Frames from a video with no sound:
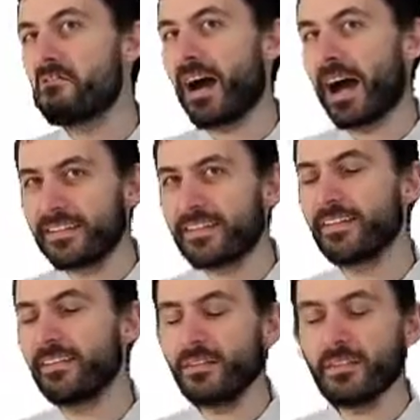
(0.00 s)

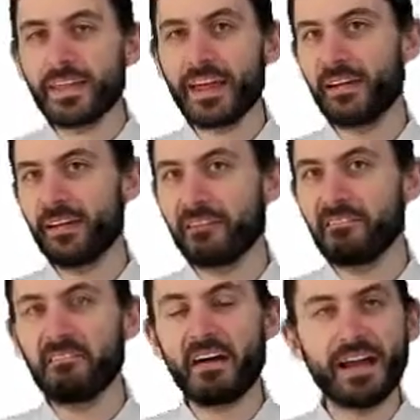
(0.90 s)
Until then,
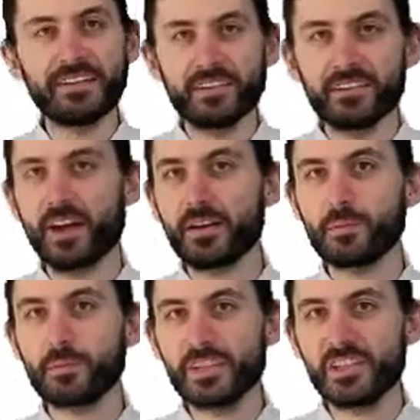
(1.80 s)
I did not
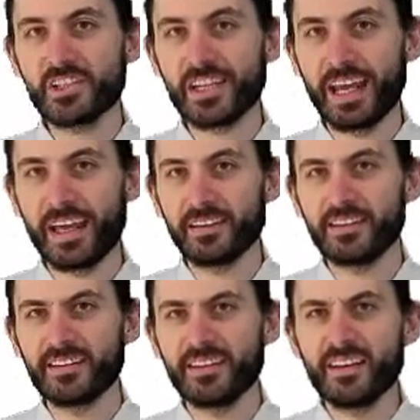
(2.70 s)
appreciate
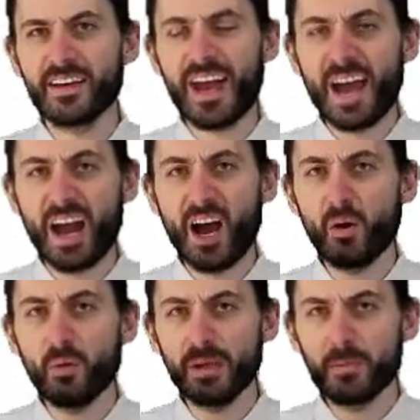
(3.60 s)

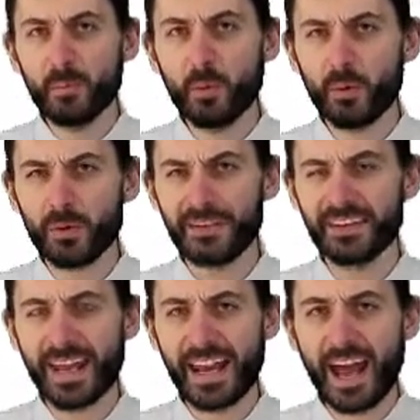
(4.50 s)
how important
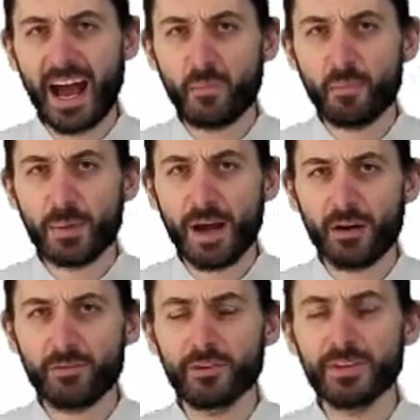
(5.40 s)
and how
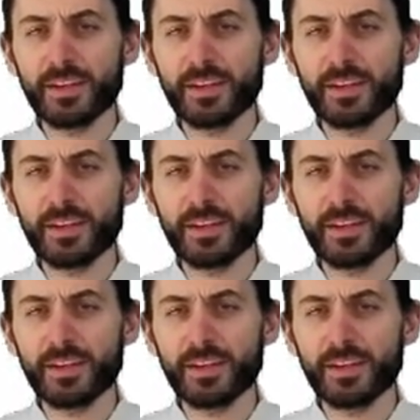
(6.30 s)
powerful